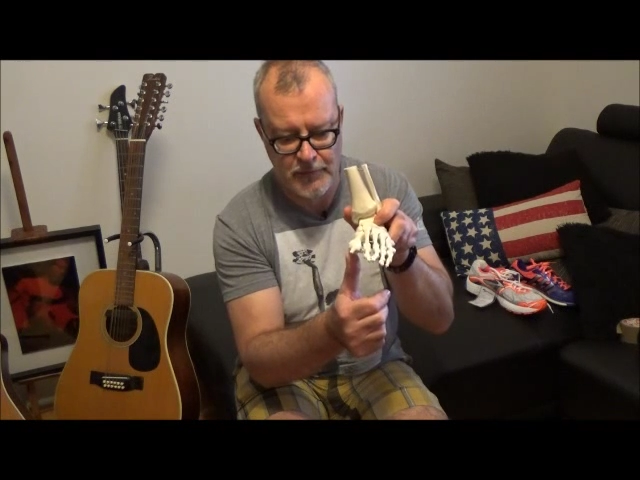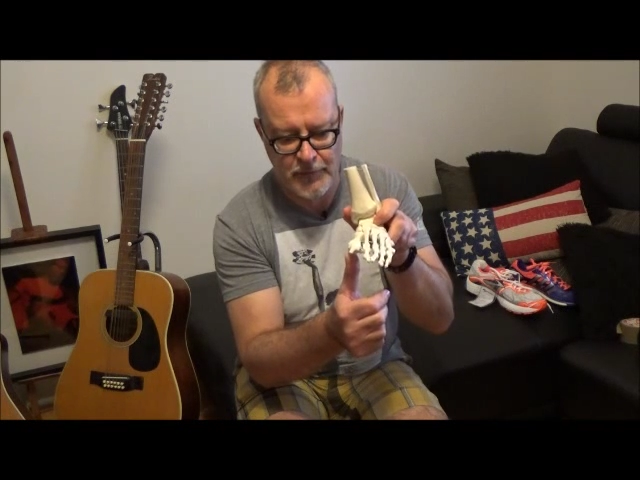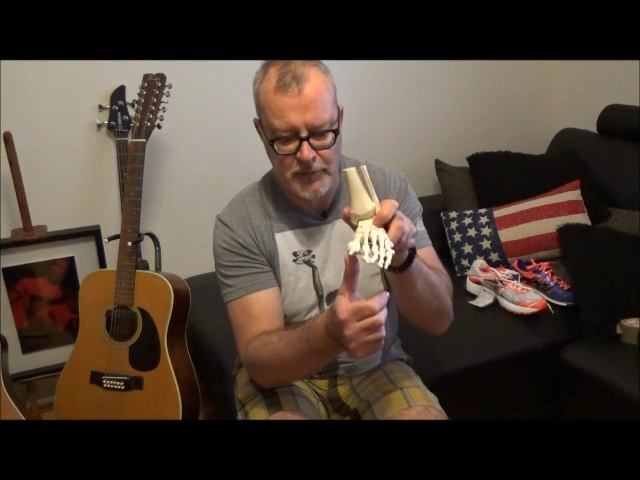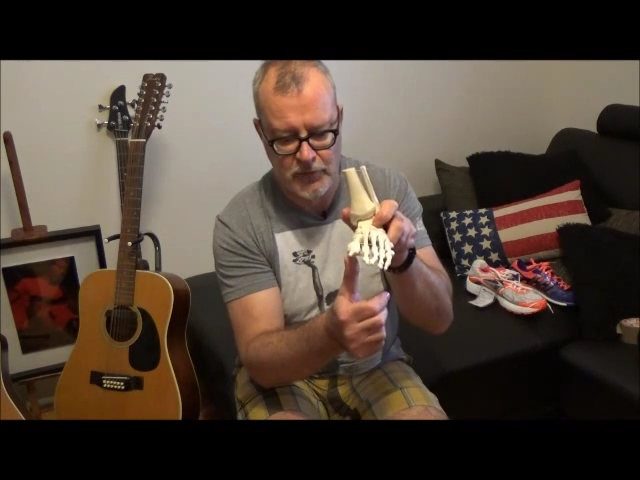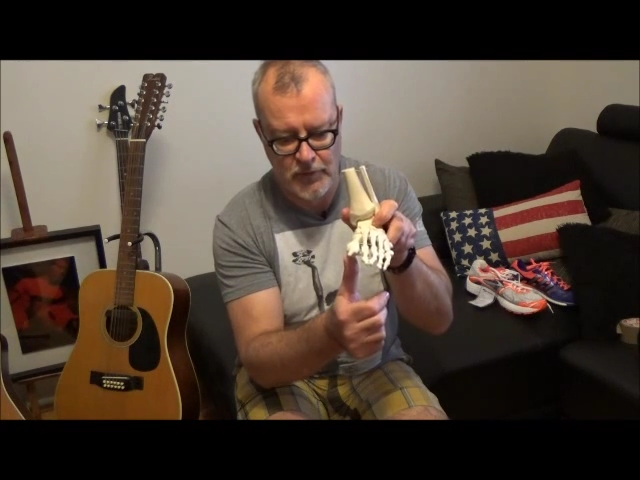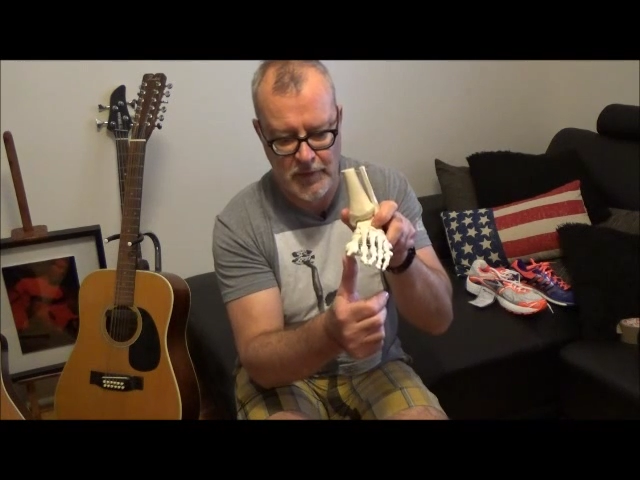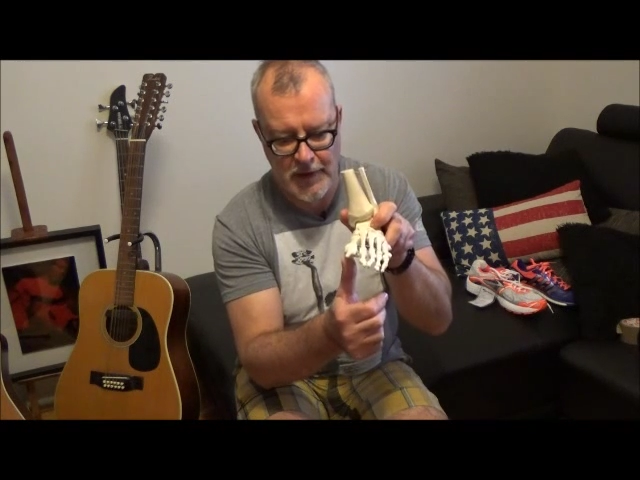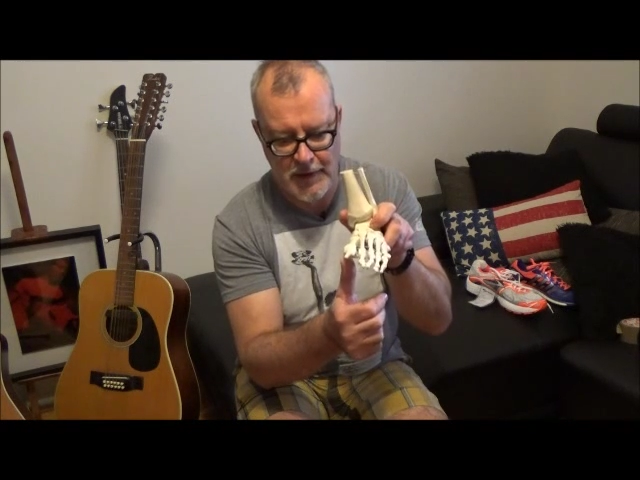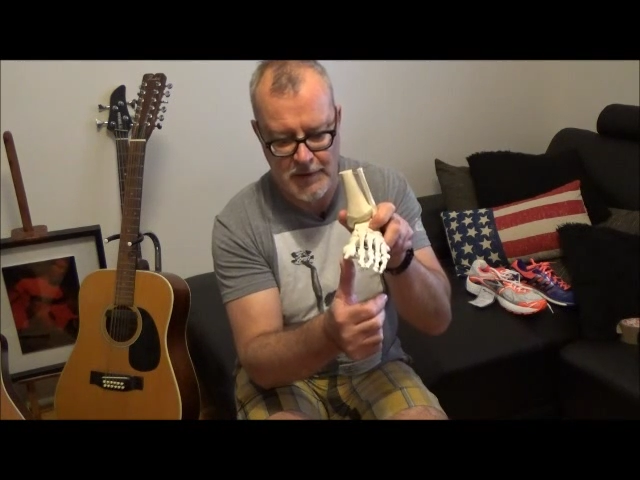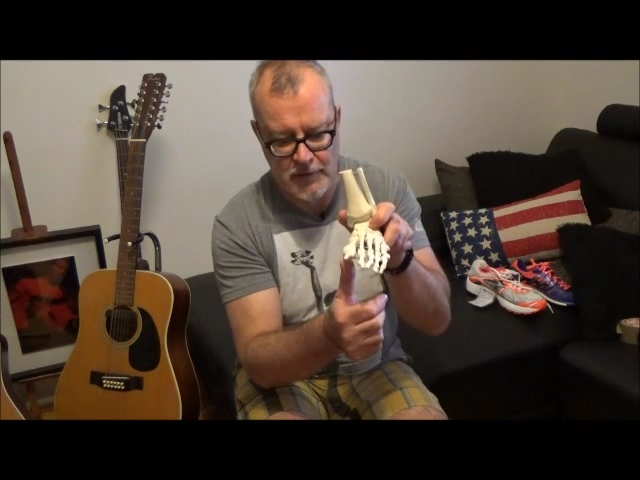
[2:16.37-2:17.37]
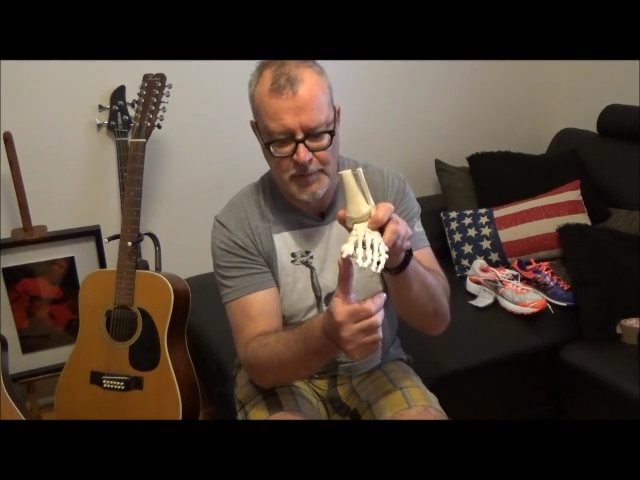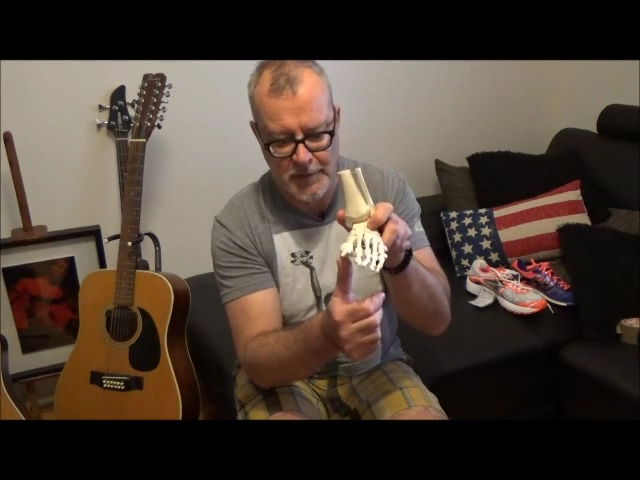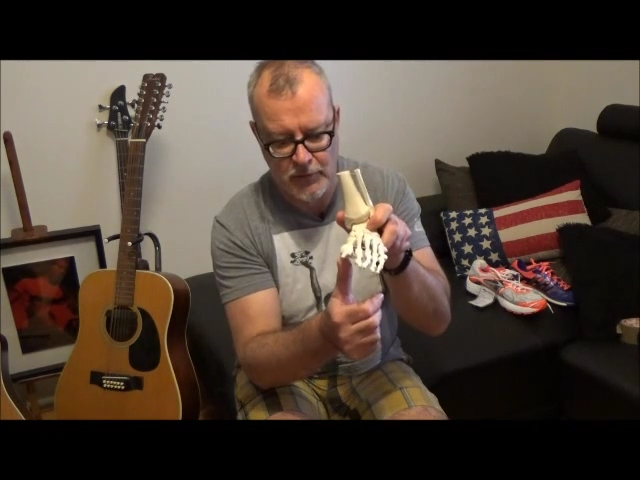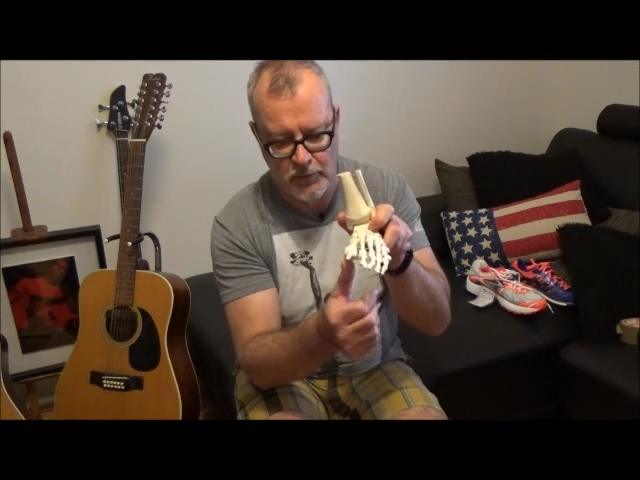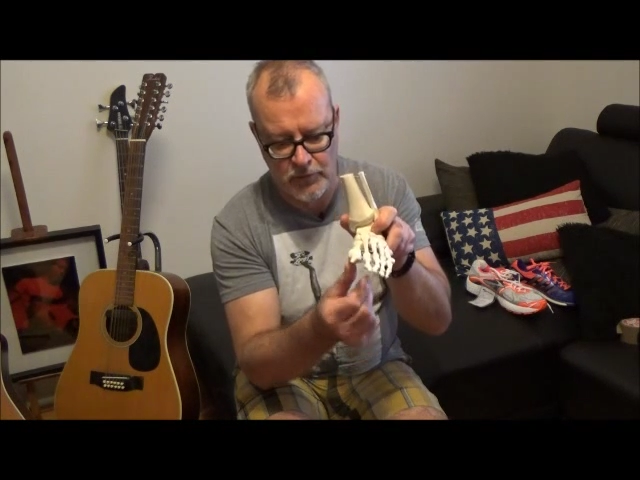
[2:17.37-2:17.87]
first ray is
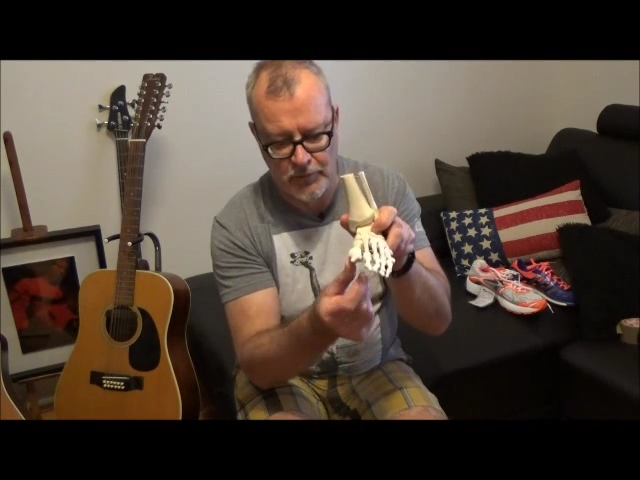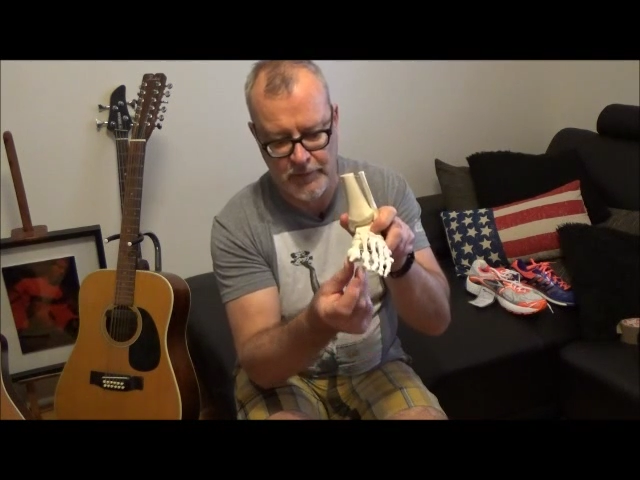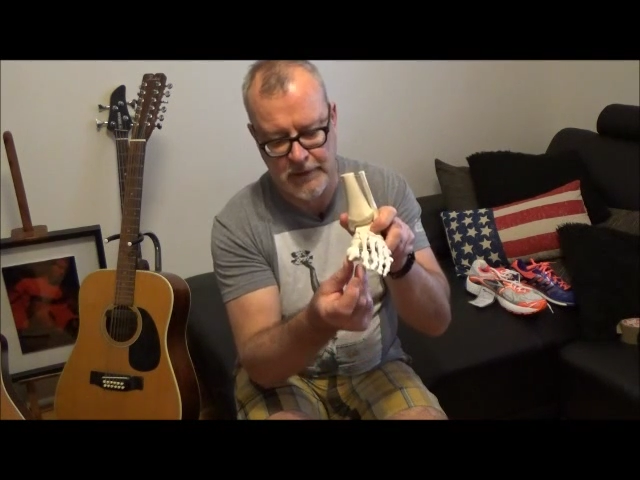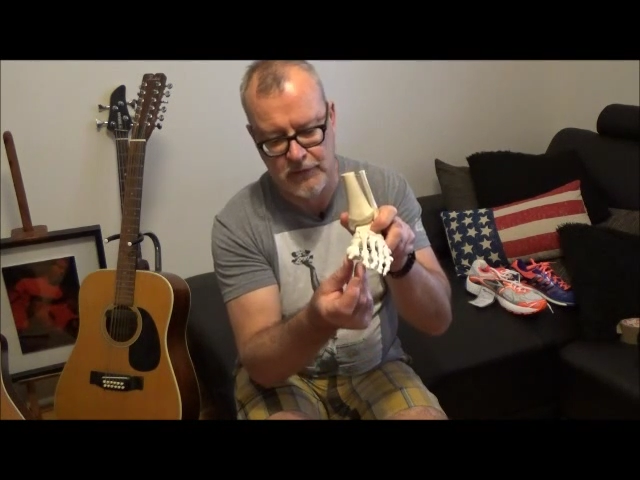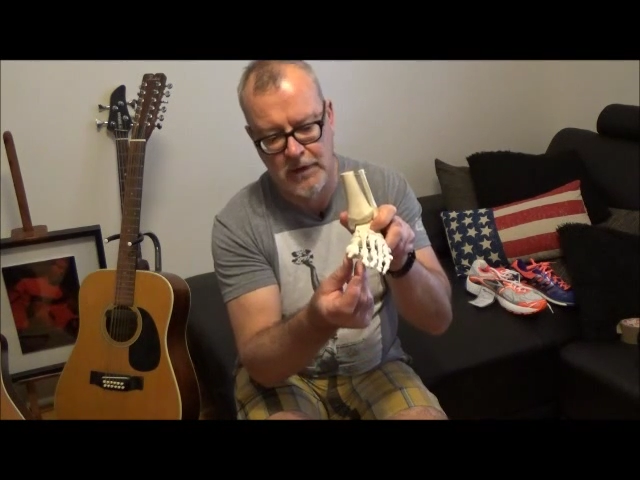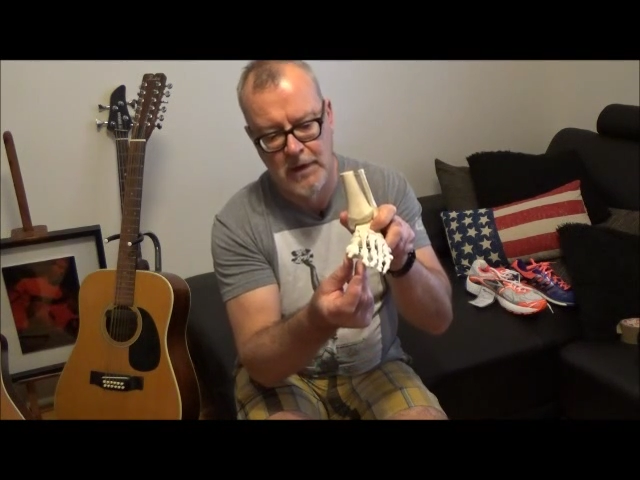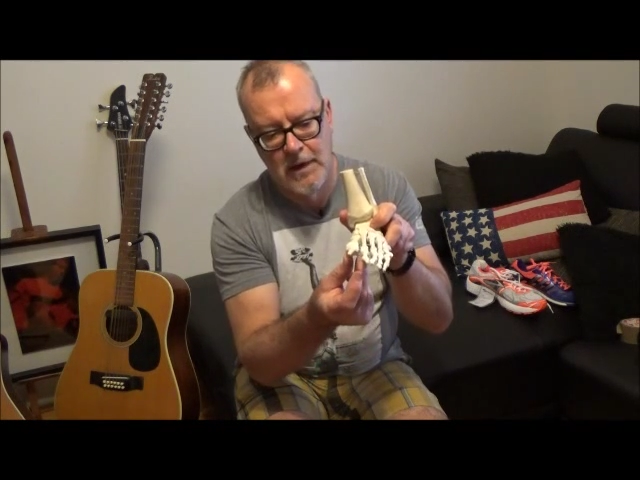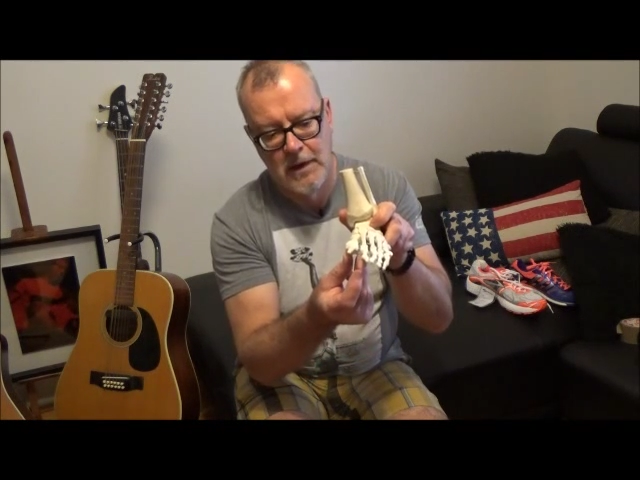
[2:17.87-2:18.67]
being dorsiflexed,